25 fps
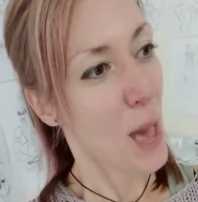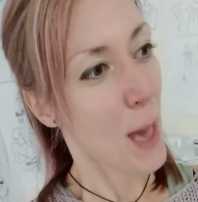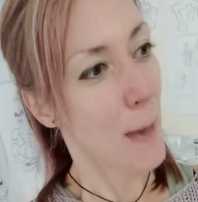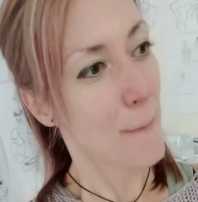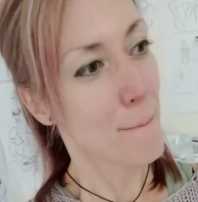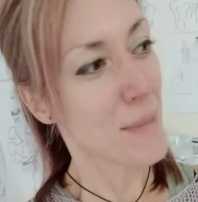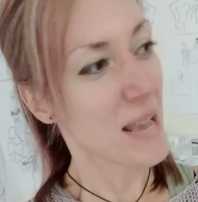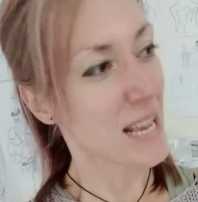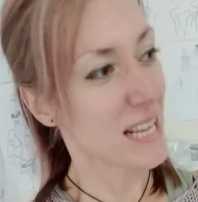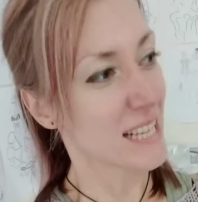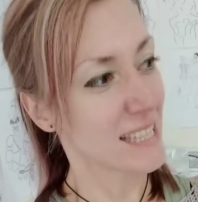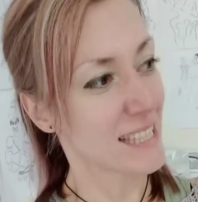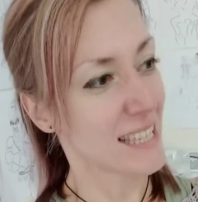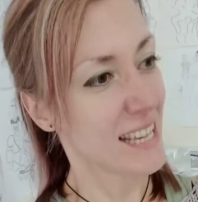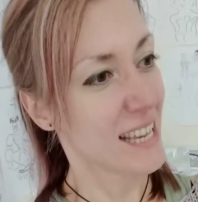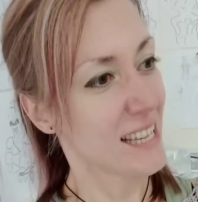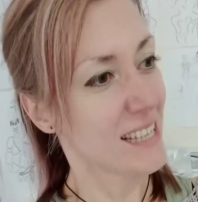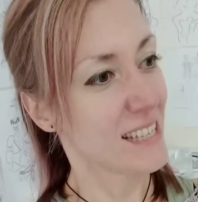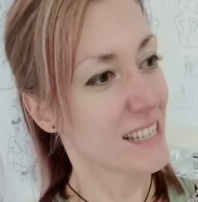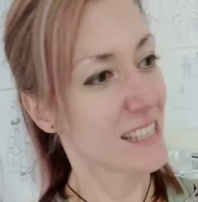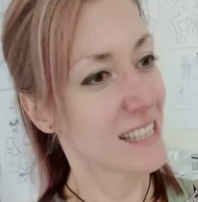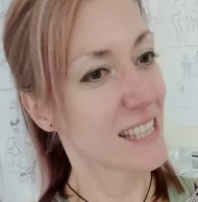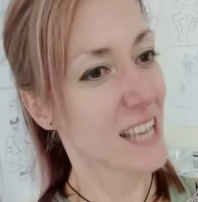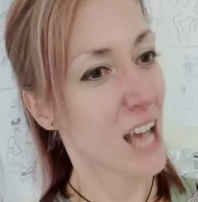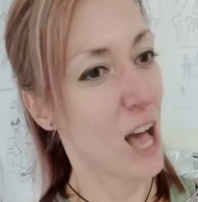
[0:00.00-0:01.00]

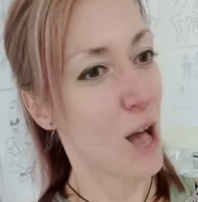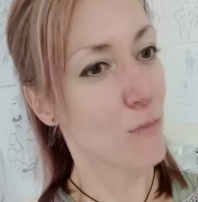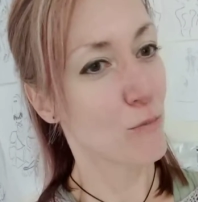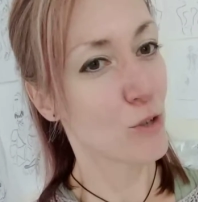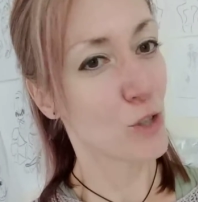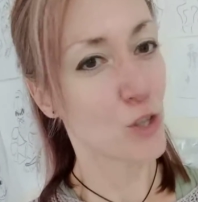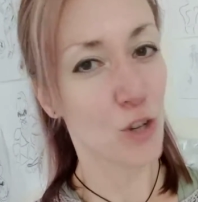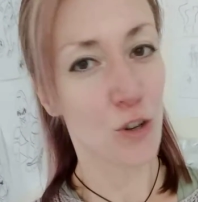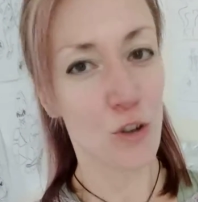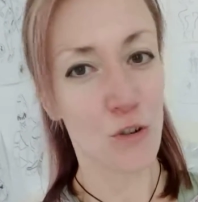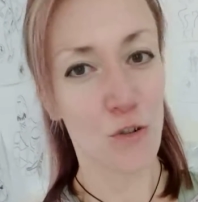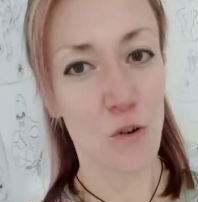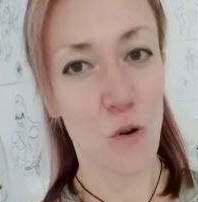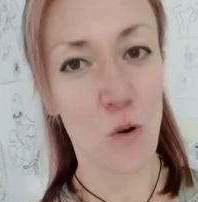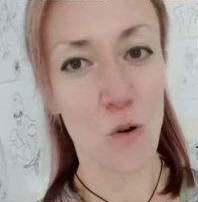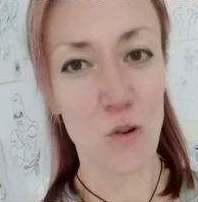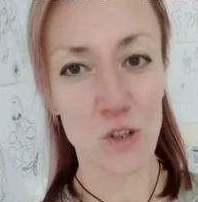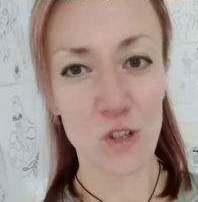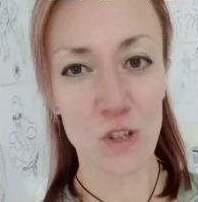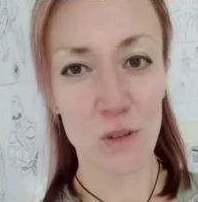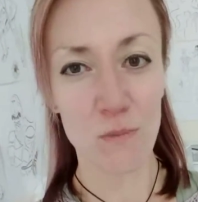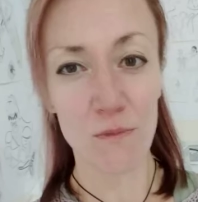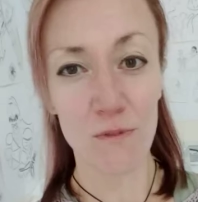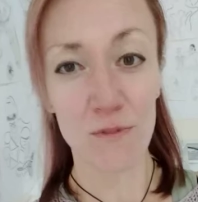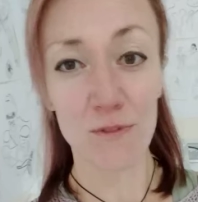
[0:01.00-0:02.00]
mixing some sugar or
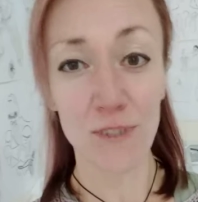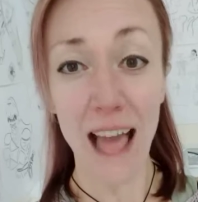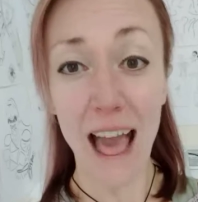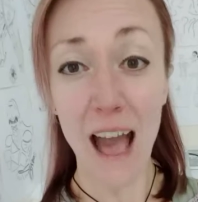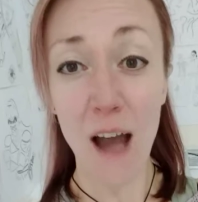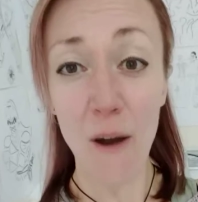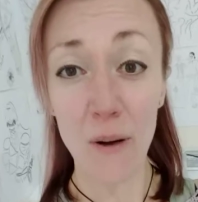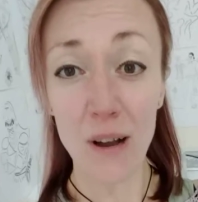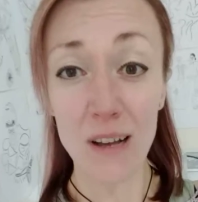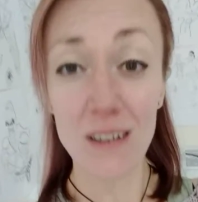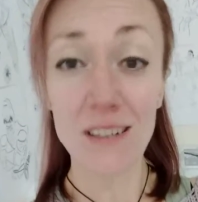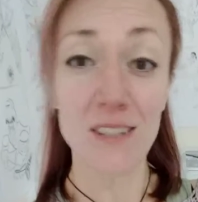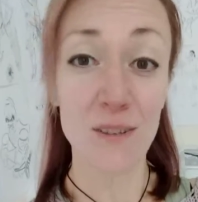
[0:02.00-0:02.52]
some flour,